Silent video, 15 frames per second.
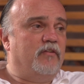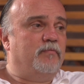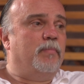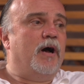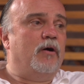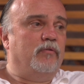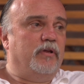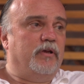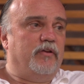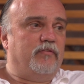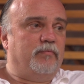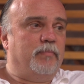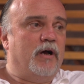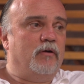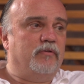as
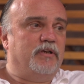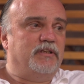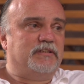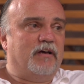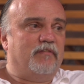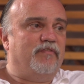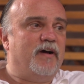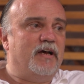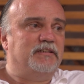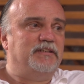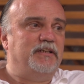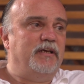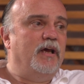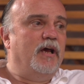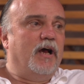boundaries. Boundaries are
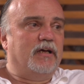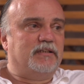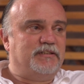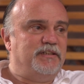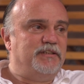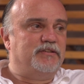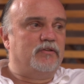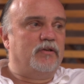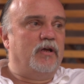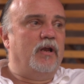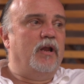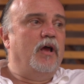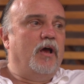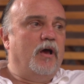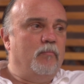fuzzy, are
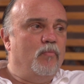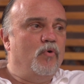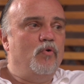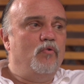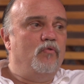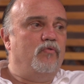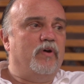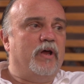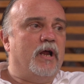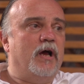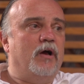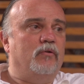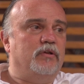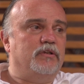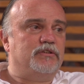seasonal, move
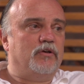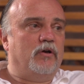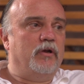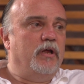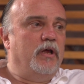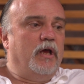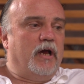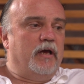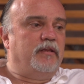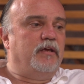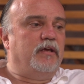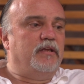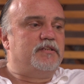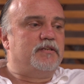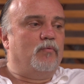around and so on. I
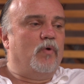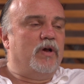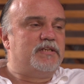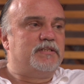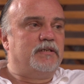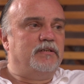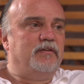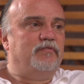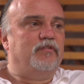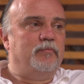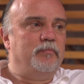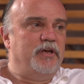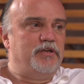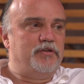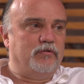think it's a Western
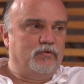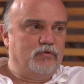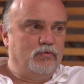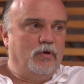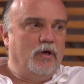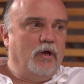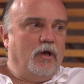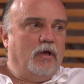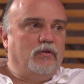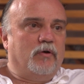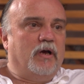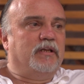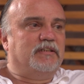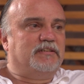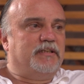deformation
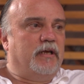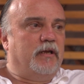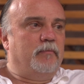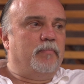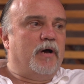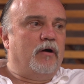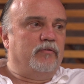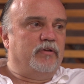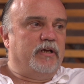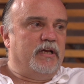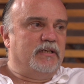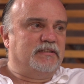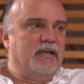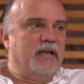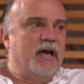to understand a boundary
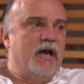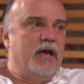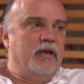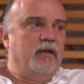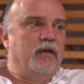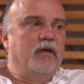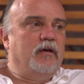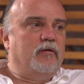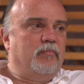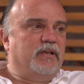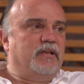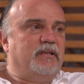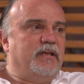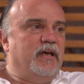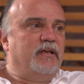as a line,
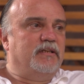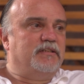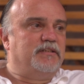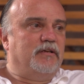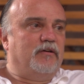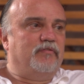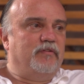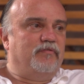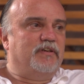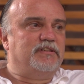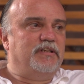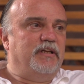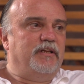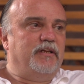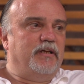but the tendency of the
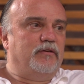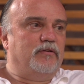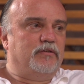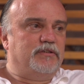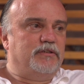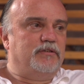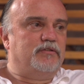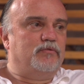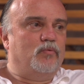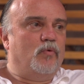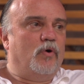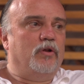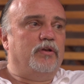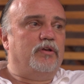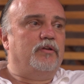facilitators is to
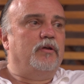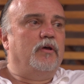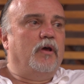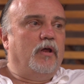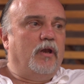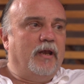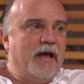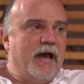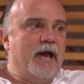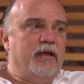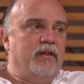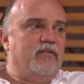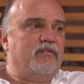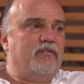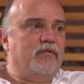want
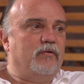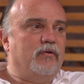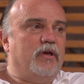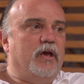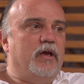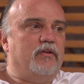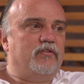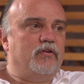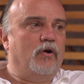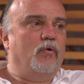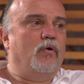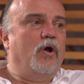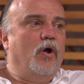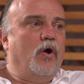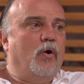lines, okay?
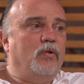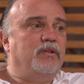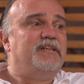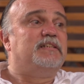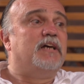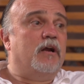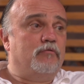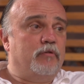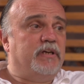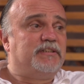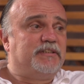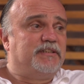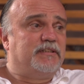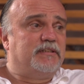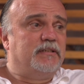So all these are
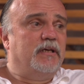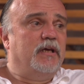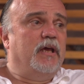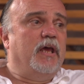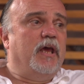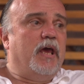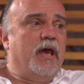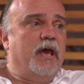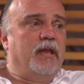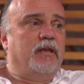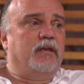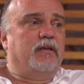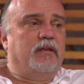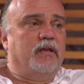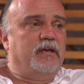risks,
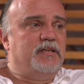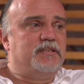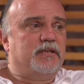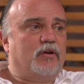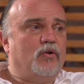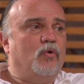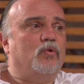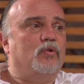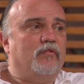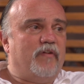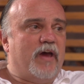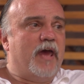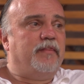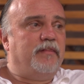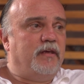and there is a code of
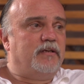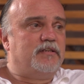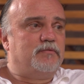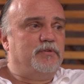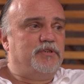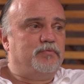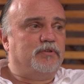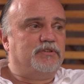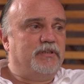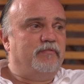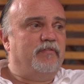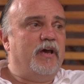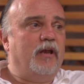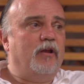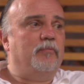ethics which was
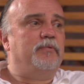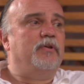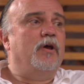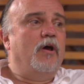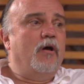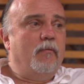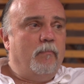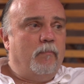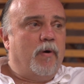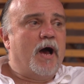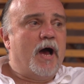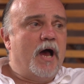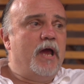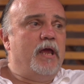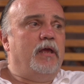developed
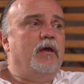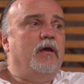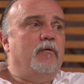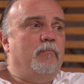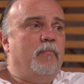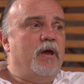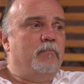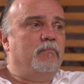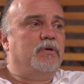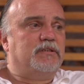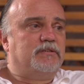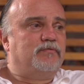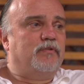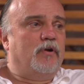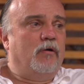by
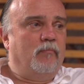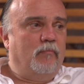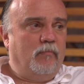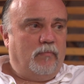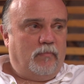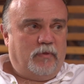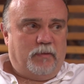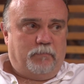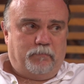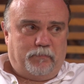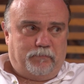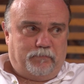members from the